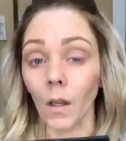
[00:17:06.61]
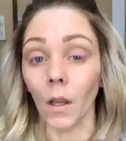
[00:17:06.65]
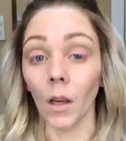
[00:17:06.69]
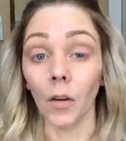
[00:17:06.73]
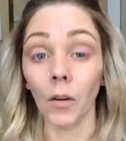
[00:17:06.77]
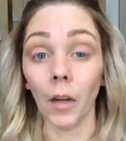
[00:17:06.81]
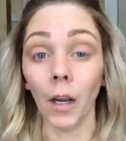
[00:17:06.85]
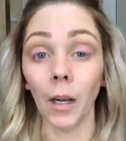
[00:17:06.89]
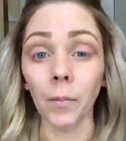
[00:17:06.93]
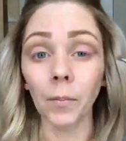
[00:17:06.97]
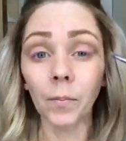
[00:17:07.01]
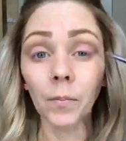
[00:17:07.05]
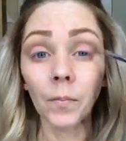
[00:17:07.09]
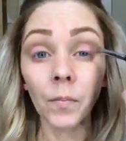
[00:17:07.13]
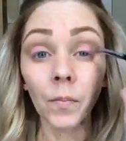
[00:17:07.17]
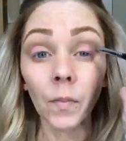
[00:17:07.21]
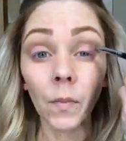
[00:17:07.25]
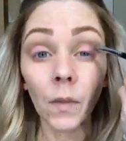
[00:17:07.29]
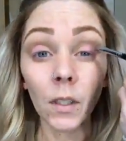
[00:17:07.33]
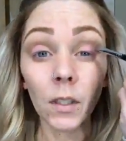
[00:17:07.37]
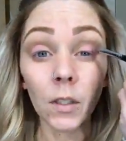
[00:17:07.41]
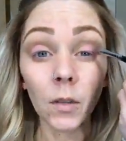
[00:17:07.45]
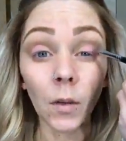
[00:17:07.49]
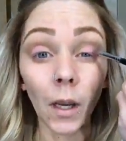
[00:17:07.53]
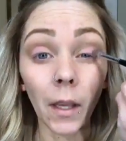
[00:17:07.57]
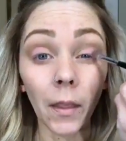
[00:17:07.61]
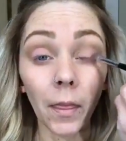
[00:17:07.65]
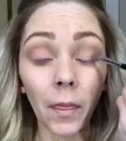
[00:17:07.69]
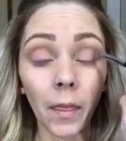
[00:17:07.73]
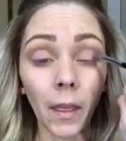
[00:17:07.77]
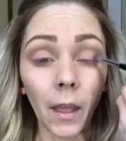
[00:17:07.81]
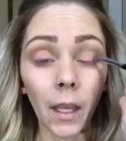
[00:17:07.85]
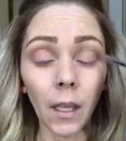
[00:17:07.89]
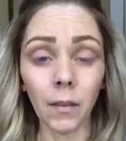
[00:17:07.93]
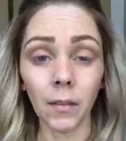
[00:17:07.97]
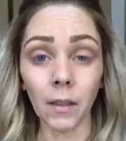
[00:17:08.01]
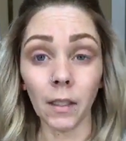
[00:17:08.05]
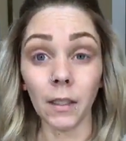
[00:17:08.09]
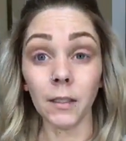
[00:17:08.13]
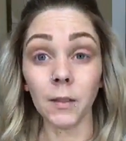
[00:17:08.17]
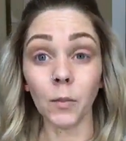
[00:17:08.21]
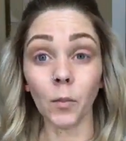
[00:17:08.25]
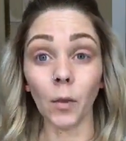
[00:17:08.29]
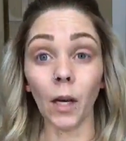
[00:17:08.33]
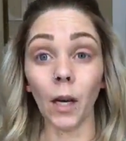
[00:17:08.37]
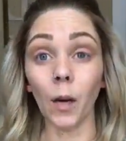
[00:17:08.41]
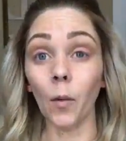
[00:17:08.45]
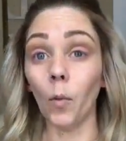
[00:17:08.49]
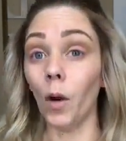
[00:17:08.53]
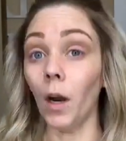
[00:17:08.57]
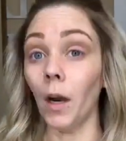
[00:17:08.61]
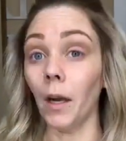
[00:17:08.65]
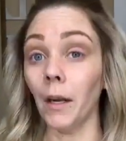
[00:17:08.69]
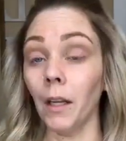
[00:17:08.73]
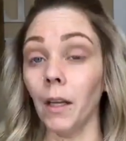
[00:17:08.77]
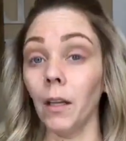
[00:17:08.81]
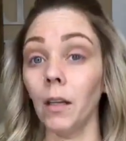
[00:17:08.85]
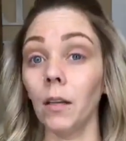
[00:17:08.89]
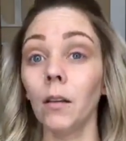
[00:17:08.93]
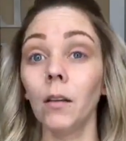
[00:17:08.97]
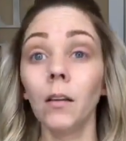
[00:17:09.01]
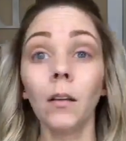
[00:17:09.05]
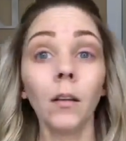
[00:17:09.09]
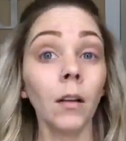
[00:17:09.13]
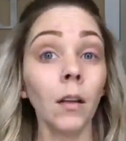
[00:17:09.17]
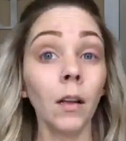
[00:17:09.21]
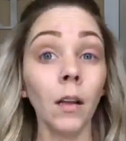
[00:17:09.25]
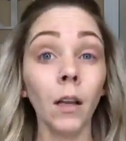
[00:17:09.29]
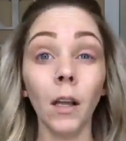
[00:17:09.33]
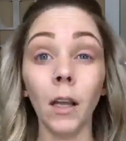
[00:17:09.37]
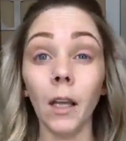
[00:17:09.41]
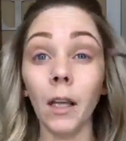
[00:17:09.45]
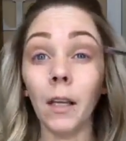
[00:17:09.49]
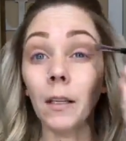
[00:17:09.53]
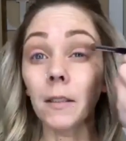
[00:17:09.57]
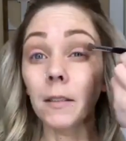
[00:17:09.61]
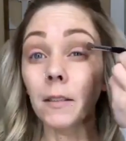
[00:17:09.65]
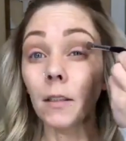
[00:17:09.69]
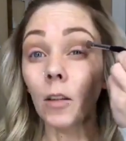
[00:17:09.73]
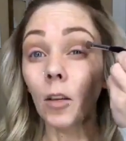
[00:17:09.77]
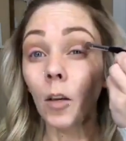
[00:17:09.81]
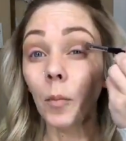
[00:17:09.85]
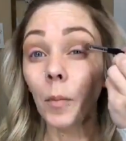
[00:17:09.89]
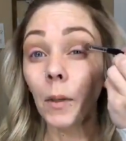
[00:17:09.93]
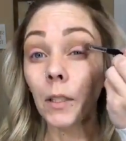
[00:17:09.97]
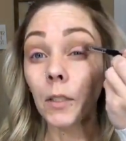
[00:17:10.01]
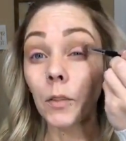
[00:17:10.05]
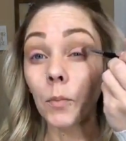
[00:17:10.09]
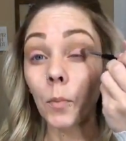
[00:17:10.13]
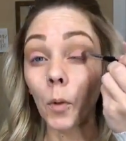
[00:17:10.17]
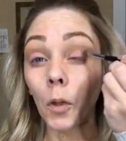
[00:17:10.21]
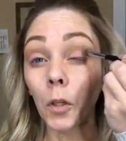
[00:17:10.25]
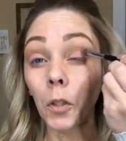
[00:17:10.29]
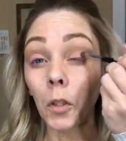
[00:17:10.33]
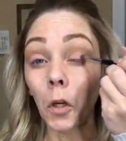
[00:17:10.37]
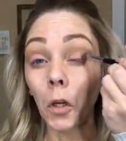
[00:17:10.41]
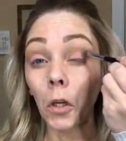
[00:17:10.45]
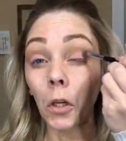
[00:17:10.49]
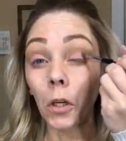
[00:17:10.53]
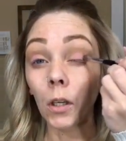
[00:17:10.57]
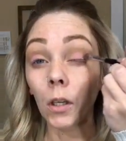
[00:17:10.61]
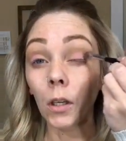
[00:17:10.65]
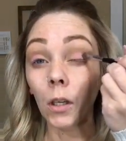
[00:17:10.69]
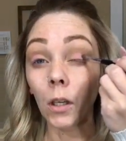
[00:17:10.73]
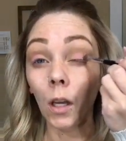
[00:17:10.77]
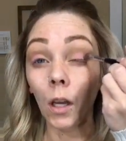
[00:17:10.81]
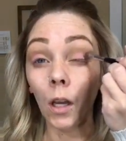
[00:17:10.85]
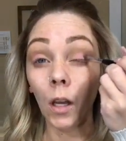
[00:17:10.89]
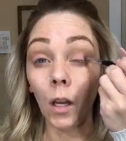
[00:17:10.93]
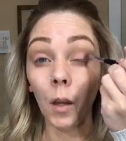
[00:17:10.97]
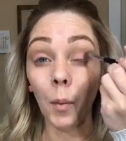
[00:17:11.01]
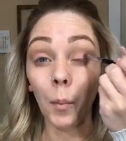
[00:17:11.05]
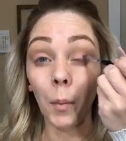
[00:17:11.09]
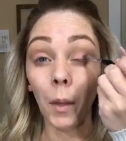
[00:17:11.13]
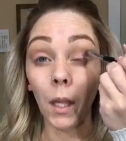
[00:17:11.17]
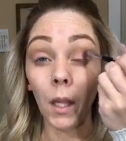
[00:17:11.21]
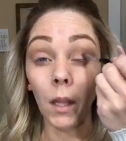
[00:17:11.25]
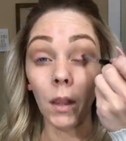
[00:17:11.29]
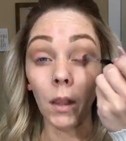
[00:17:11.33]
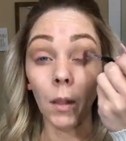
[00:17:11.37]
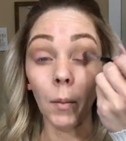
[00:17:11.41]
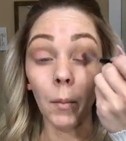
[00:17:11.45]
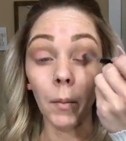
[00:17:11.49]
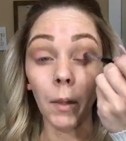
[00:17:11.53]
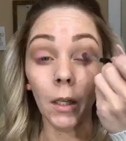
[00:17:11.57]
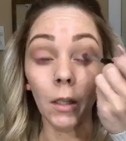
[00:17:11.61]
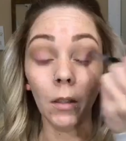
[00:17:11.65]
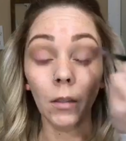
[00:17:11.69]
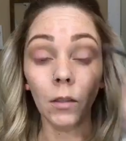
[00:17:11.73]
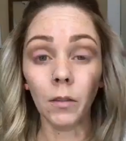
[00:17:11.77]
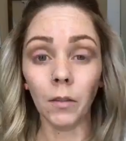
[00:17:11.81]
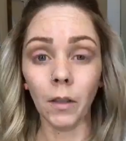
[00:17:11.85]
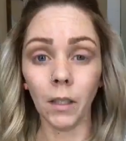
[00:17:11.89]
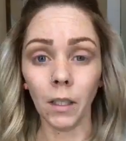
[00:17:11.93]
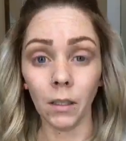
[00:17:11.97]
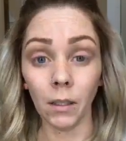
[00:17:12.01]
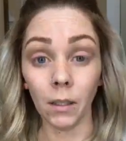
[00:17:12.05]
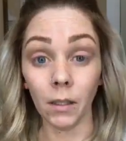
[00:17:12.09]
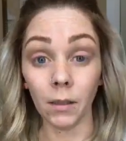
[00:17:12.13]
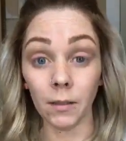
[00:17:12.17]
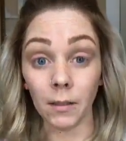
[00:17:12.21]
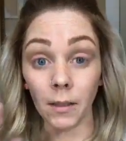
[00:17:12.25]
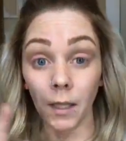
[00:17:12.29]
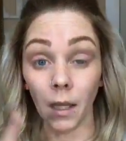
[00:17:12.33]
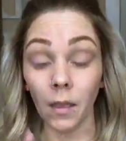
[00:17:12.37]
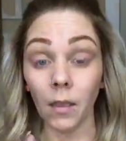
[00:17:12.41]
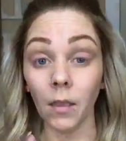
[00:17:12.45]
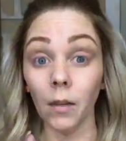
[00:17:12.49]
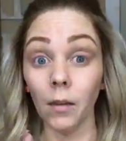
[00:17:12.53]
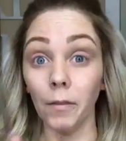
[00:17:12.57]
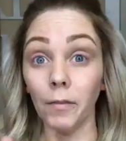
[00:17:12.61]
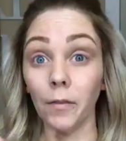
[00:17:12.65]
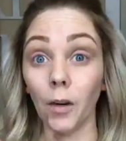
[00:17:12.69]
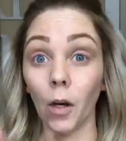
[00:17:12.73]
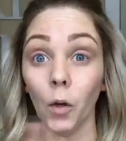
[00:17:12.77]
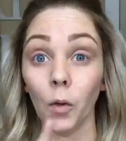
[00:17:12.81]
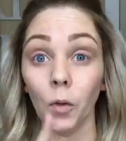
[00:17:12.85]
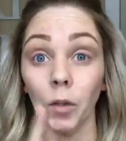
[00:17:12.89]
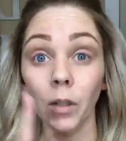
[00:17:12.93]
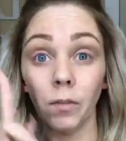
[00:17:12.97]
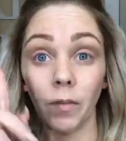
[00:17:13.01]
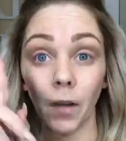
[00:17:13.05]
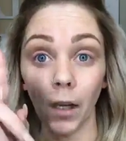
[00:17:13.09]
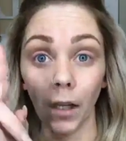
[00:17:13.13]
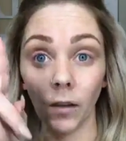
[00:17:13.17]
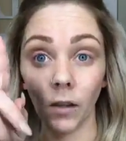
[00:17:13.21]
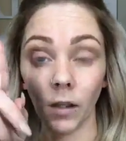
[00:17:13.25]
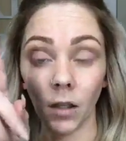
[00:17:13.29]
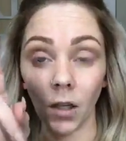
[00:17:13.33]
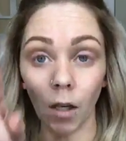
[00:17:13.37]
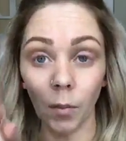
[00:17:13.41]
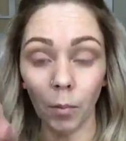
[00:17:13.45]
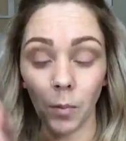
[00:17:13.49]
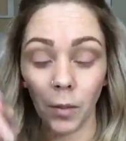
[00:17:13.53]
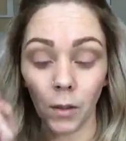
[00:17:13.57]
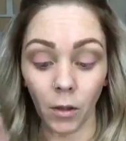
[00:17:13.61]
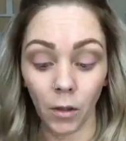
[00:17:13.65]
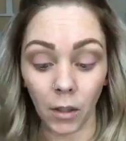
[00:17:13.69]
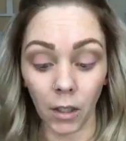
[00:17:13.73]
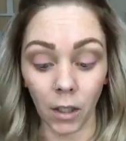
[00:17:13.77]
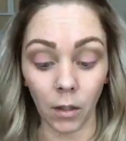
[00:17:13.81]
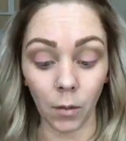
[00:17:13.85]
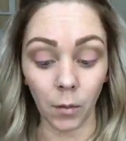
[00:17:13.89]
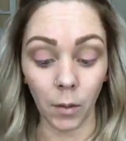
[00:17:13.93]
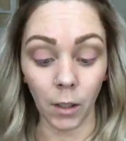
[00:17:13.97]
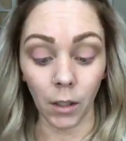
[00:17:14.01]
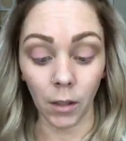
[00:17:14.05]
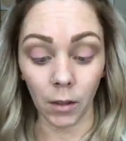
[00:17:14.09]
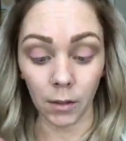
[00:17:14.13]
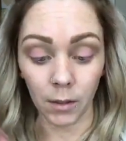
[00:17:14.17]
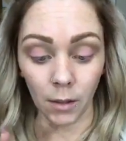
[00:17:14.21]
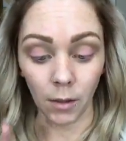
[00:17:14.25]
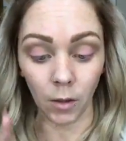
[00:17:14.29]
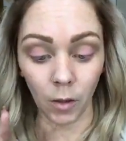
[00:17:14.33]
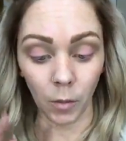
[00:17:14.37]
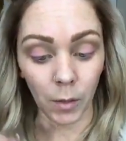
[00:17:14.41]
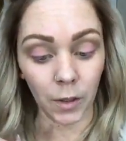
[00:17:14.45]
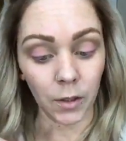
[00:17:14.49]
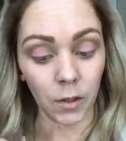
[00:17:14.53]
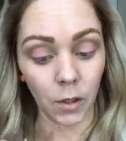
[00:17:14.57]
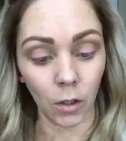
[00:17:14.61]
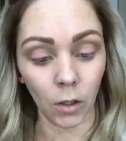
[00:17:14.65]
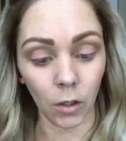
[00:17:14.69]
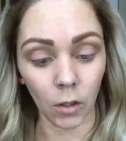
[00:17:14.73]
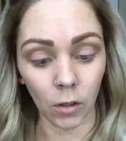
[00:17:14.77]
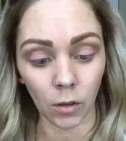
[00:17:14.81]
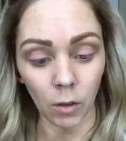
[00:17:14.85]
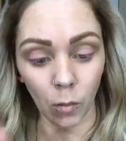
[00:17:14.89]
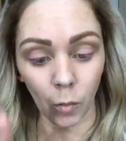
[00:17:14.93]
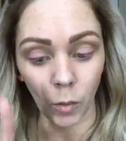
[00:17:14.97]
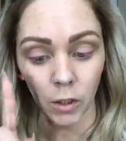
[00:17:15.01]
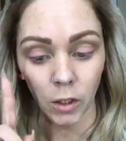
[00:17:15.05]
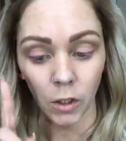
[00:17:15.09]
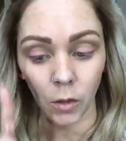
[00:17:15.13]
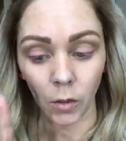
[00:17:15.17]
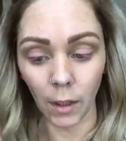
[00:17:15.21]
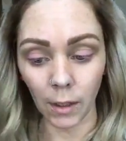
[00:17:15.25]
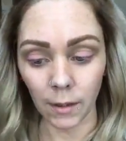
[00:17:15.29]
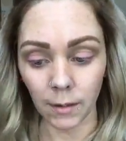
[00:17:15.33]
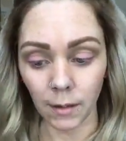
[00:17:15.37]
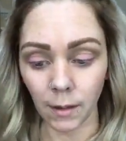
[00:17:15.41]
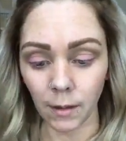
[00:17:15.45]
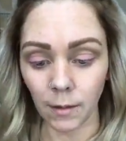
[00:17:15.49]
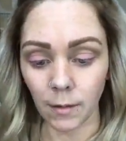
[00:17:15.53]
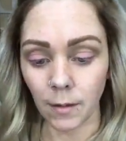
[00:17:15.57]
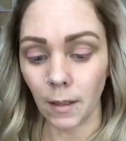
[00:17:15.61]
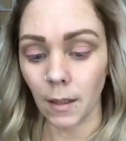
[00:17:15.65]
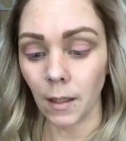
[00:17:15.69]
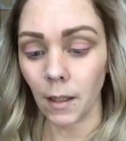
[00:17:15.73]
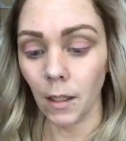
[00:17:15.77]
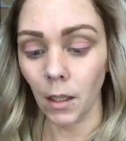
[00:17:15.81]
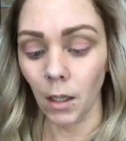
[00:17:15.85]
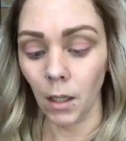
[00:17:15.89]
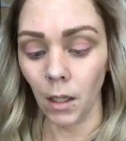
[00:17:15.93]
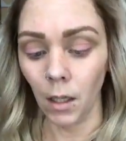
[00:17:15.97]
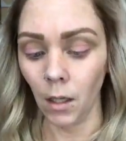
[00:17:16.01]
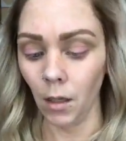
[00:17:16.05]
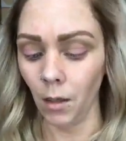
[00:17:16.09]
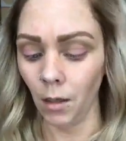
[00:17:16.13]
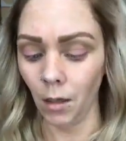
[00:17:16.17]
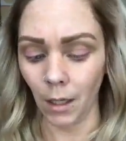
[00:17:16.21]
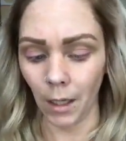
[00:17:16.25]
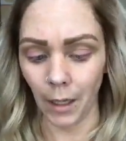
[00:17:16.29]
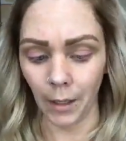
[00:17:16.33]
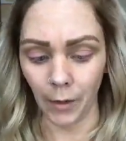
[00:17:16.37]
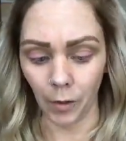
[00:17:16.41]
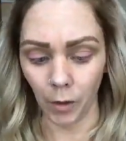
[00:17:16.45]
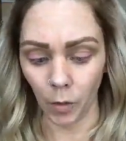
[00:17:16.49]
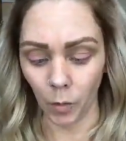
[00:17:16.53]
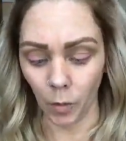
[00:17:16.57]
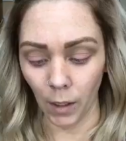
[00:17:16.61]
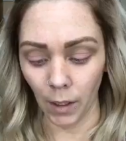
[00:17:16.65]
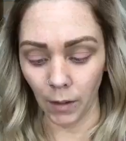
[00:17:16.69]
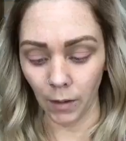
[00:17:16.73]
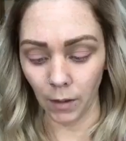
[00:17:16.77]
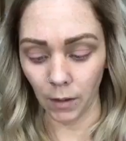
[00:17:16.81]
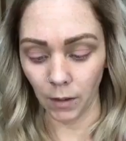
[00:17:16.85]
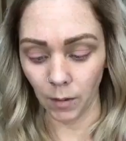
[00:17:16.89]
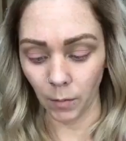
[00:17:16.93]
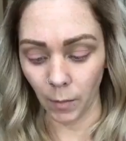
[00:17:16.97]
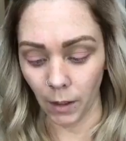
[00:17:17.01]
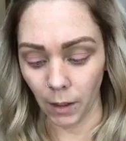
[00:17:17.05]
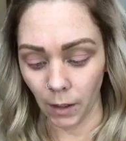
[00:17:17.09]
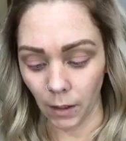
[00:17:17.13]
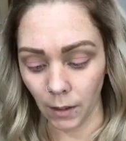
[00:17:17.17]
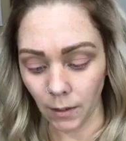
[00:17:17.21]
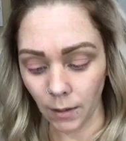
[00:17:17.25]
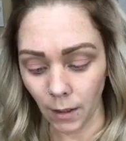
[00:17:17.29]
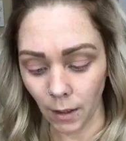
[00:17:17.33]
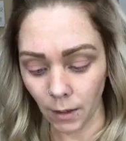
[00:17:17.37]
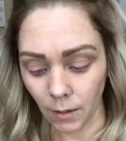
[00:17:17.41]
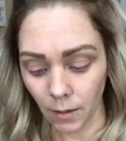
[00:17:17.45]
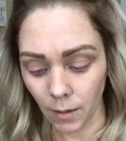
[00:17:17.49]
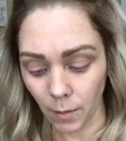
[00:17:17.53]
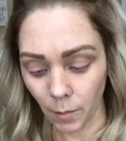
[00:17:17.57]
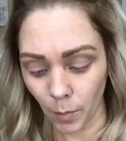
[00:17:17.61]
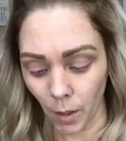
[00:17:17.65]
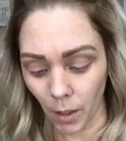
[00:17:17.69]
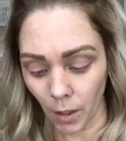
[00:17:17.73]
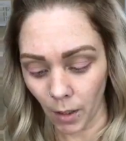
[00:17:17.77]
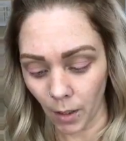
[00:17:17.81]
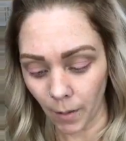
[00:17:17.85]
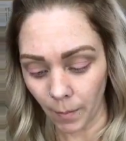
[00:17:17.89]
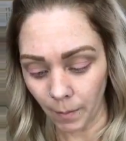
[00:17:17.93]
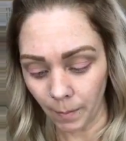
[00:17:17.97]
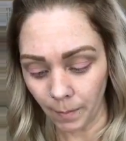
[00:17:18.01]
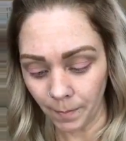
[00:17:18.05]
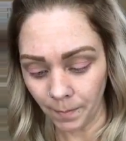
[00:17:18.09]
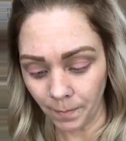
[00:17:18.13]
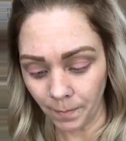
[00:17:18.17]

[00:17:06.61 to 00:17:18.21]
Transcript: Okay, so I think that it's where I want it. It is a little bit more dark in the mirror than it is in the phone. If I look up and look in the mirror, it's a little bit darker than what you guys can see. I don't know why, that doesn't make any sense, but